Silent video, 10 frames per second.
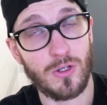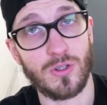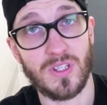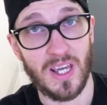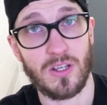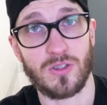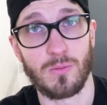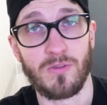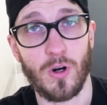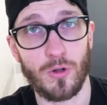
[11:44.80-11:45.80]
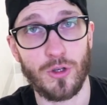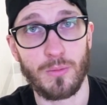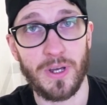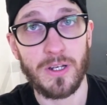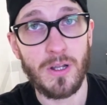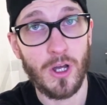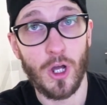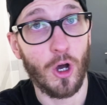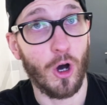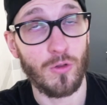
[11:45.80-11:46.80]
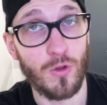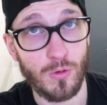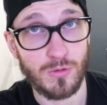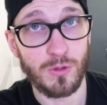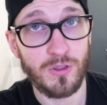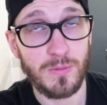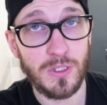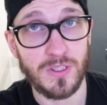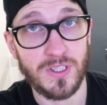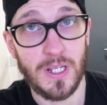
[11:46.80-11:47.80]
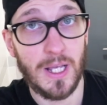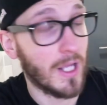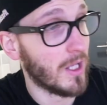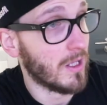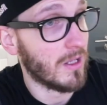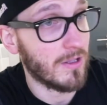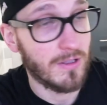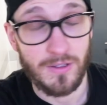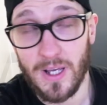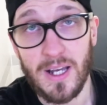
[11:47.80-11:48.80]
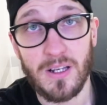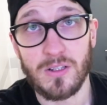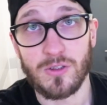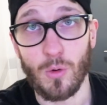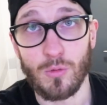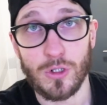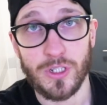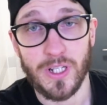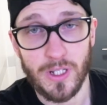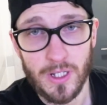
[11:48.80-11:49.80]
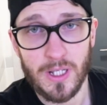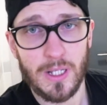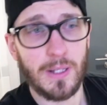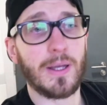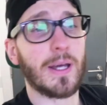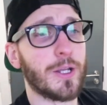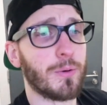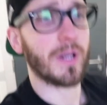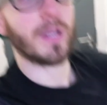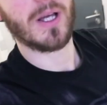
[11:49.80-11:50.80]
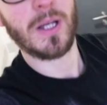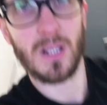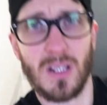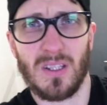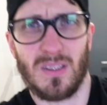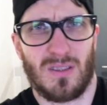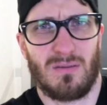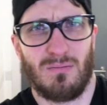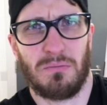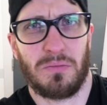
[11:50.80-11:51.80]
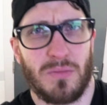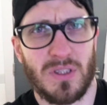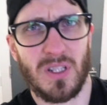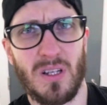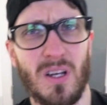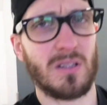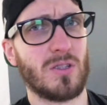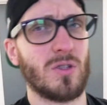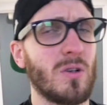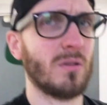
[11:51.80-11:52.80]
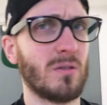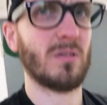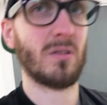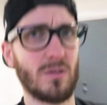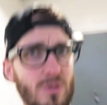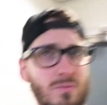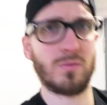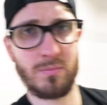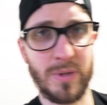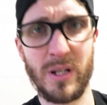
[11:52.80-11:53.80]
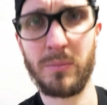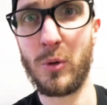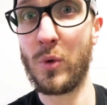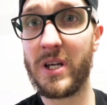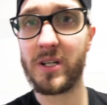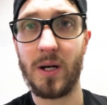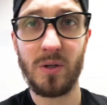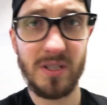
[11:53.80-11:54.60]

Just get some volume in on those movements. Yeah, don't rush it. Anyway, let's take you out this toilet because this is just getting a bit weird now,